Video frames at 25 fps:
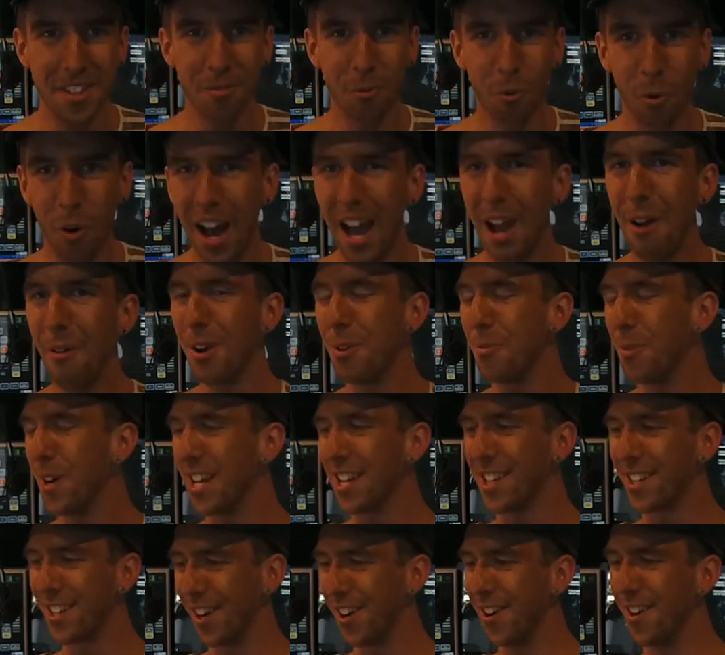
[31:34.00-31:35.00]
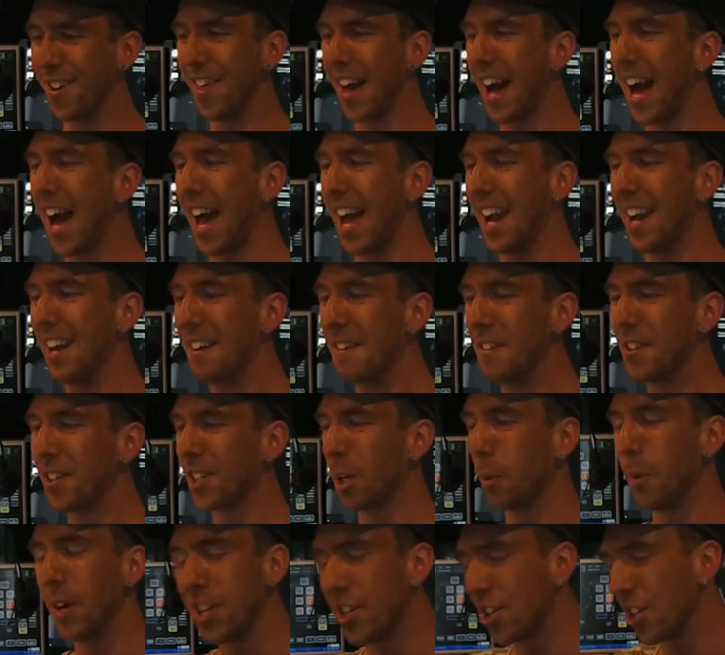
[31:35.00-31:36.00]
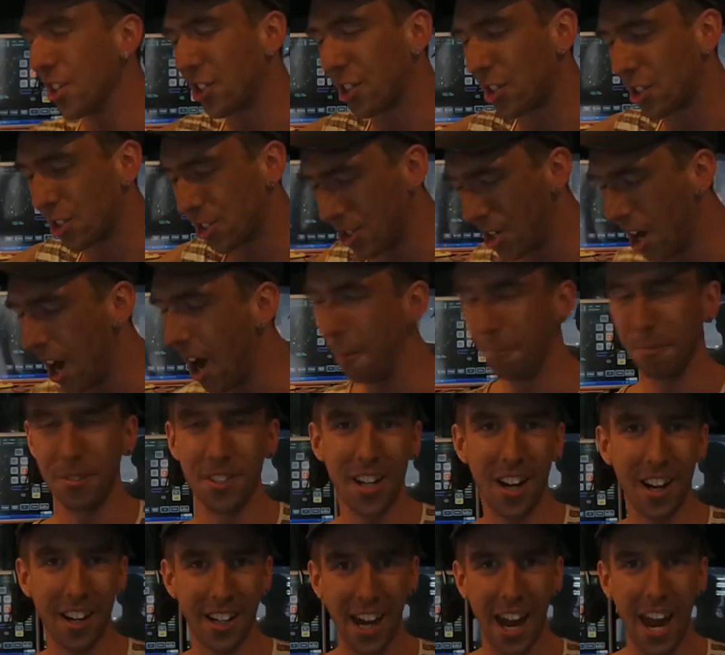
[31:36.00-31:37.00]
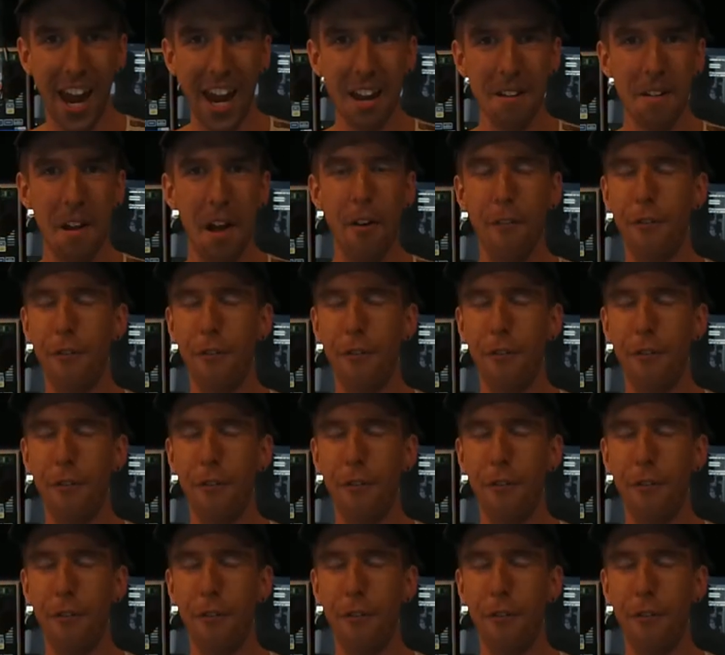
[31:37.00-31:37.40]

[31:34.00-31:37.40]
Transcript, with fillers: Why would we do that? So we just stopped, okay?